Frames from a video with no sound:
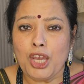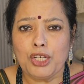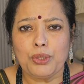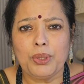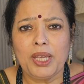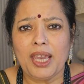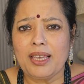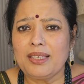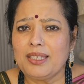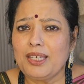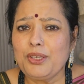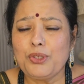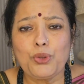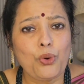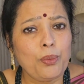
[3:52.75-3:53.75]
Today, I see
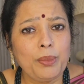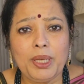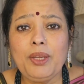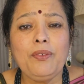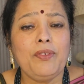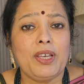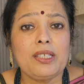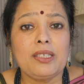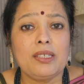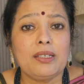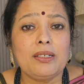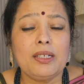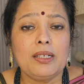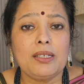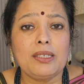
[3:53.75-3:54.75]
so many
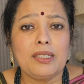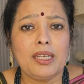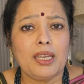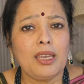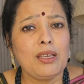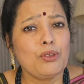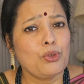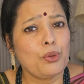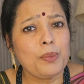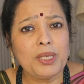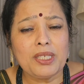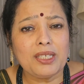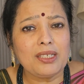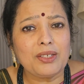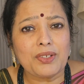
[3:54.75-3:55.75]
Westerners taking so
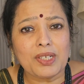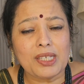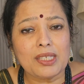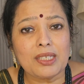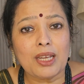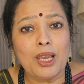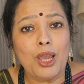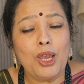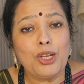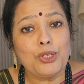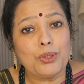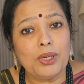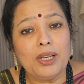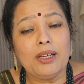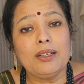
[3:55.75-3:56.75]
much interest
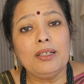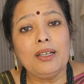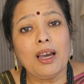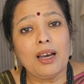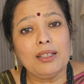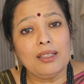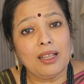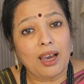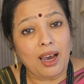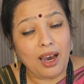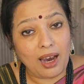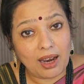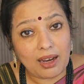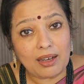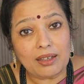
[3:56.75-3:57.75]
to learn
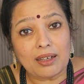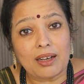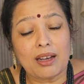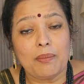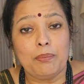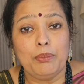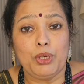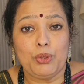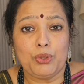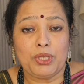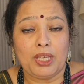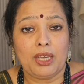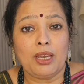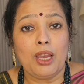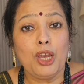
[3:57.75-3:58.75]
our
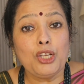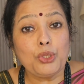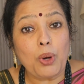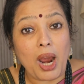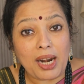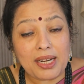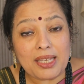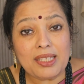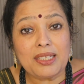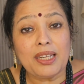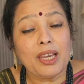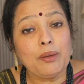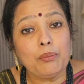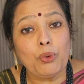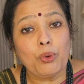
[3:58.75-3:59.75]
music, to
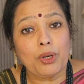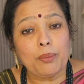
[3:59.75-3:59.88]
understand more